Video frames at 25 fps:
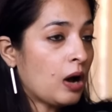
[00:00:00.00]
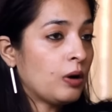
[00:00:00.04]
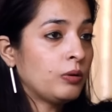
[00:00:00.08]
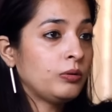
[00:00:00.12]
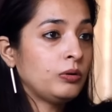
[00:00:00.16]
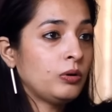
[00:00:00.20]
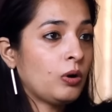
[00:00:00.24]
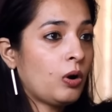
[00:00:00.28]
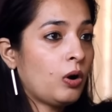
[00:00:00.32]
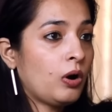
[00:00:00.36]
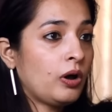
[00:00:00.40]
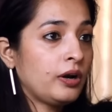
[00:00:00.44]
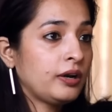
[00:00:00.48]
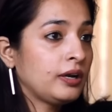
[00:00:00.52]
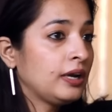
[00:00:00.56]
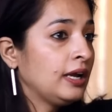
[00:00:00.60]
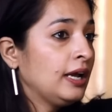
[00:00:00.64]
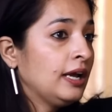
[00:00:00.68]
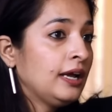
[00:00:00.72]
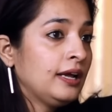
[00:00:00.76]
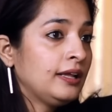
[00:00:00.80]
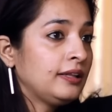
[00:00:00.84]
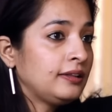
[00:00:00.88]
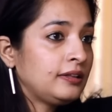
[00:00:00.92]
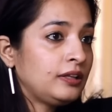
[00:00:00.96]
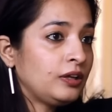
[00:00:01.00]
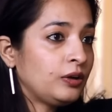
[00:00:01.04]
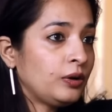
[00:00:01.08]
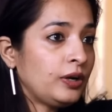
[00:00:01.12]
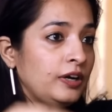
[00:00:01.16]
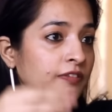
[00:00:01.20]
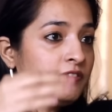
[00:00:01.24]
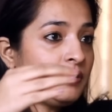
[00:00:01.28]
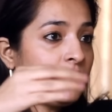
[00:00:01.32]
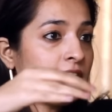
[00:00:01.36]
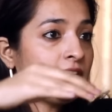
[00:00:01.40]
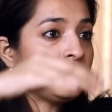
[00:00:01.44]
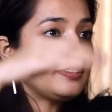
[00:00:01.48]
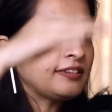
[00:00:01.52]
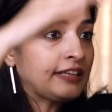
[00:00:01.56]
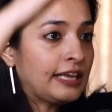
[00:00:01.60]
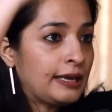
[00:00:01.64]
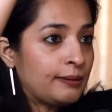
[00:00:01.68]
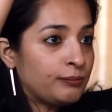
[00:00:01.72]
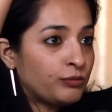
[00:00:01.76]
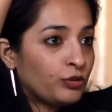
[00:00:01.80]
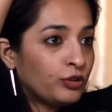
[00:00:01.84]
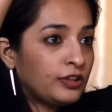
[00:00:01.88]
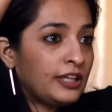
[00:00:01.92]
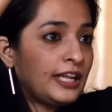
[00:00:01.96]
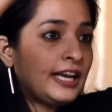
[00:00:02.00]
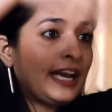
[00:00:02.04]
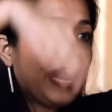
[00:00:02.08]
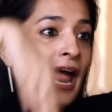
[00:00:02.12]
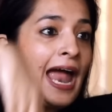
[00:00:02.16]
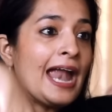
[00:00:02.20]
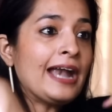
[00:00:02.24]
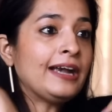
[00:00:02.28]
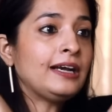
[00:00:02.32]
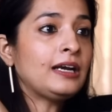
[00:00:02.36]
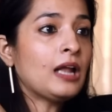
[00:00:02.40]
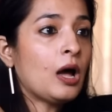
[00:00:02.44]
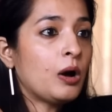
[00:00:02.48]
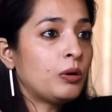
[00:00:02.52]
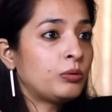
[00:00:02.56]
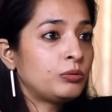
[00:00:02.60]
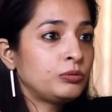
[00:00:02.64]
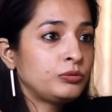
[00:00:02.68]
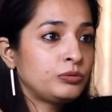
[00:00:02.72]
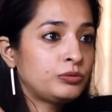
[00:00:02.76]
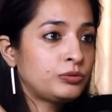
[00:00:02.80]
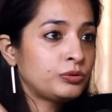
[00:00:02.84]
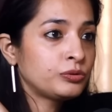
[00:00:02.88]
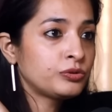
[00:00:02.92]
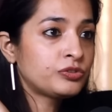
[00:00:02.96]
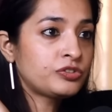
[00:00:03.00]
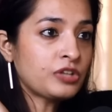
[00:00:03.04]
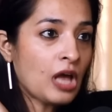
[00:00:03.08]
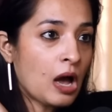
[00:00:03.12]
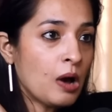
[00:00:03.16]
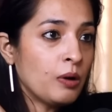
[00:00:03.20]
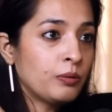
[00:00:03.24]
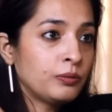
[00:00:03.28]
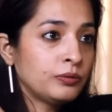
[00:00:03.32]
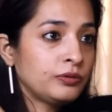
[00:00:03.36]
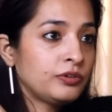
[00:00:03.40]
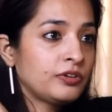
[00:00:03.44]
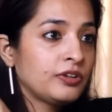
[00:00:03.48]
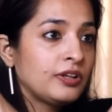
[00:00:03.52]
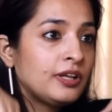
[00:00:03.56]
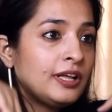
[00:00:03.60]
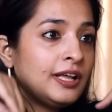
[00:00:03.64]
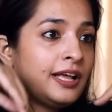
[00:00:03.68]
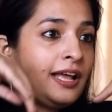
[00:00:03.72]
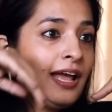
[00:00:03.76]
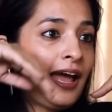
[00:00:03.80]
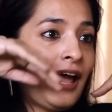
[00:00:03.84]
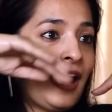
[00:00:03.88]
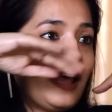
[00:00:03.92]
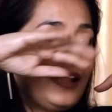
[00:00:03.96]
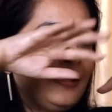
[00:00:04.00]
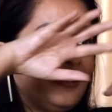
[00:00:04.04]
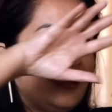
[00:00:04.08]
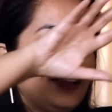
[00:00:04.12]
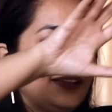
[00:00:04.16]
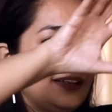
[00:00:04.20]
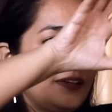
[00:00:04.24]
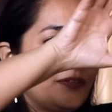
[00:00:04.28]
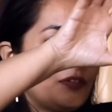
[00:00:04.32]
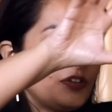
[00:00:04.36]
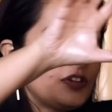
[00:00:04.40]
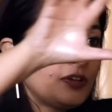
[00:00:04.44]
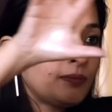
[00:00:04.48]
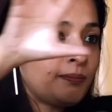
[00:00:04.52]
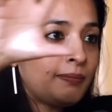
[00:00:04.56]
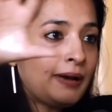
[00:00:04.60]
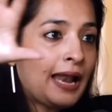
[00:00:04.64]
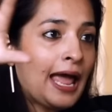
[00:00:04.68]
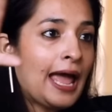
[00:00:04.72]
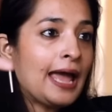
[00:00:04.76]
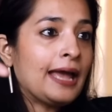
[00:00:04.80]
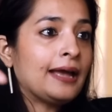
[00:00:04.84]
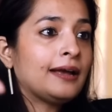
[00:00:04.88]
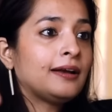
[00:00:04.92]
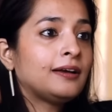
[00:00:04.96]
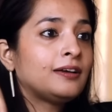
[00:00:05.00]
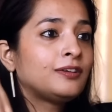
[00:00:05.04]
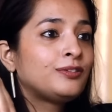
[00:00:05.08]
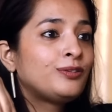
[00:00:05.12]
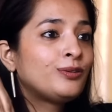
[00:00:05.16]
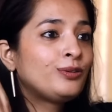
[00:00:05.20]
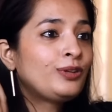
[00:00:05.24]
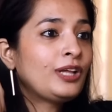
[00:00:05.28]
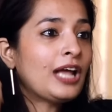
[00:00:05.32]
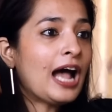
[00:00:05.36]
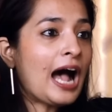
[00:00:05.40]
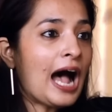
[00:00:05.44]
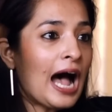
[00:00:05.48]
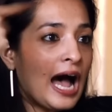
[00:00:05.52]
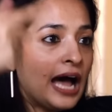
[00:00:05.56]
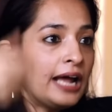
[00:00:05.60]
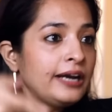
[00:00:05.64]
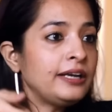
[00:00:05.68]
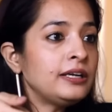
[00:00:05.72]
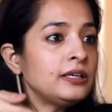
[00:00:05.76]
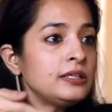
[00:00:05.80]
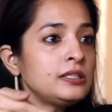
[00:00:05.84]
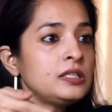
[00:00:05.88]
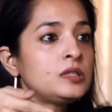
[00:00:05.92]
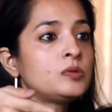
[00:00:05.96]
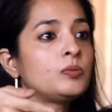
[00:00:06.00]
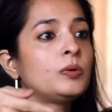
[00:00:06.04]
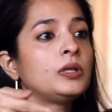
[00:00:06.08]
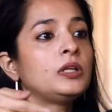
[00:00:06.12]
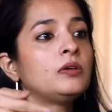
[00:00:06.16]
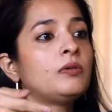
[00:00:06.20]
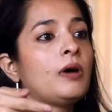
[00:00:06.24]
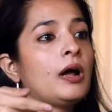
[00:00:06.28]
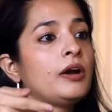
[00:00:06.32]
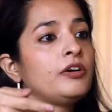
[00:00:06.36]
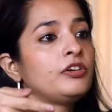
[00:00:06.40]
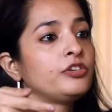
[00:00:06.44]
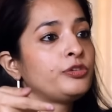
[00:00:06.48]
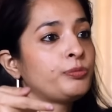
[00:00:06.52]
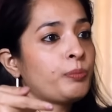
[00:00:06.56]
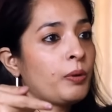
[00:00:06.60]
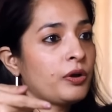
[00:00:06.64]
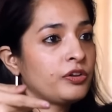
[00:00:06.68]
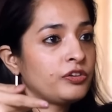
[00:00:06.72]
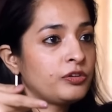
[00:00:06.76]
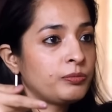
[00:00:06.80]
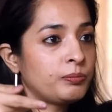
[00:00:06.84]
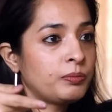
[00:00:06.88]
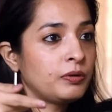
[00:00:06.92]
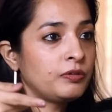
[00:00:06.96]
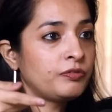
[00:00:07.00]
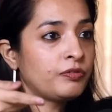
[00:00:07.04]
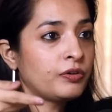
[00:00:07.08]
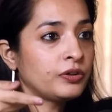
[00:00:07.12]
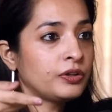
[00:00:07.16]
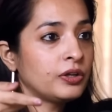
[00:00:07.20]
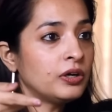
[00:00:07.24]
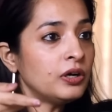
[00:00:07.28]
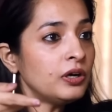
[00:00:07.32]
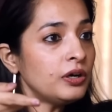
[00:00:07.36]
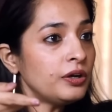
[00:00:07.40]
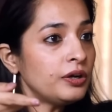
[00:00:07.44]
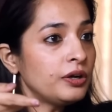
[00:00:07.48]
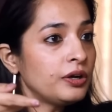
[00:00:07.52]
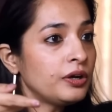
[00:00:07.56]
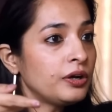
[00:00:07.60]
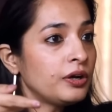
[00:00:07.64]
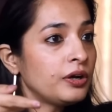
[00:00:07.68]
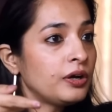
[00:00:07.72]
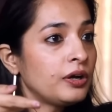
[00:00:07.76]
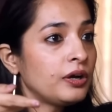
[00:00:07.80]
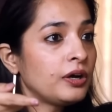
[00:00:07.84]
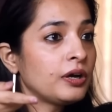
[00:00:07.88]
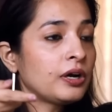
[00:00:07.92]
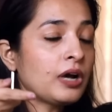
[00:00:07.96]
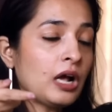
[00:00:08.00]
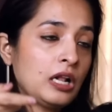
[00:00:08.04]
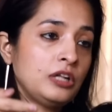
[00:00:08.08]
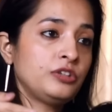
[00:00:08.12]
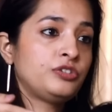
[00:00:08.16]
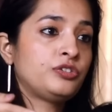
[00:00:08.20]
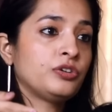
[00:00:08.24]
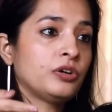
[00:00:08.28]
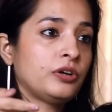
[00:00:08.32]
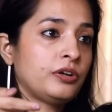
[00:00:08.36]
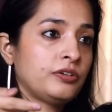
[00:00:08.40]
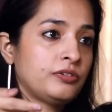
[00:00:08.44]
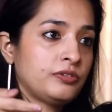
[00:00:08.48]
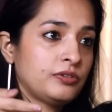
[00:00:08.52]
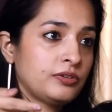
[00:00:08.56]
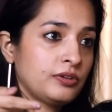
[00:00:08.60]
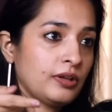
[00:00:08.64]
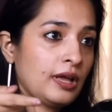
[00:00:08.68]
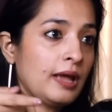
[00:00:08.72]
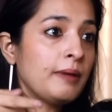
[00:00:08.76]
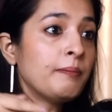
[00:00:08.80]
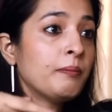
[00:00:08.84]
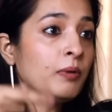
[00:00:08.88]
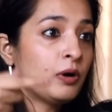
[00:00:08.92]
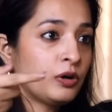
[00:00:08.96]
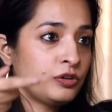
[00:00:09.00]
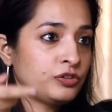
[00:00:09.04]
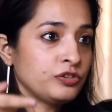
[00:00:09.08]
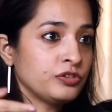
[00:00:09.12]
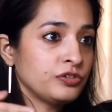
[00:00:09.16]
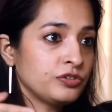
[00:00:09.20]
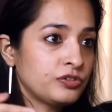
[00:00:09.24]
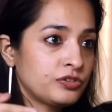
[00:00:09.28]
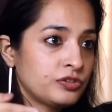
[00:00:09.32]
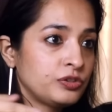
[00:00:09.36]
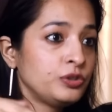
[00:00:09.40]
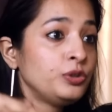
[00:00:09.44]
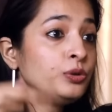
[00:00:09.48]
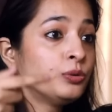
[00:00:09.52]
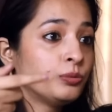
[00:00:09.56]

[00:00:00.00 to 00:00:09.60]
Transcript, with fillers: down or you know invaders came so they ran down to south and then there was a blank so the aryans were the one responsible for the cultures the, emergence.